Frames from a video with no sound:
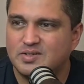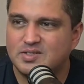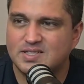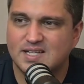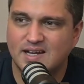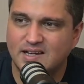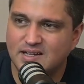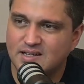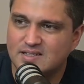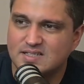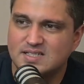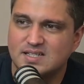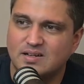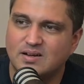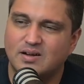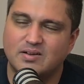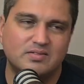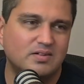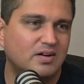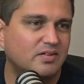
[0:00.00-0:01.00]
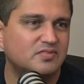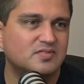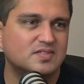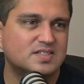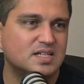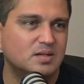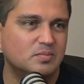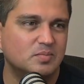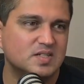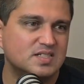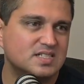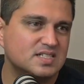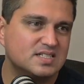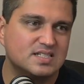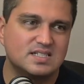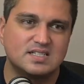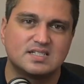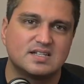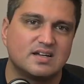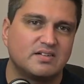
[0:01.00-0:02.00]
10 years in, I've seen
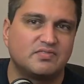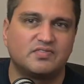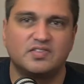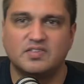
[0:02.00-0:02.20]
businesses that have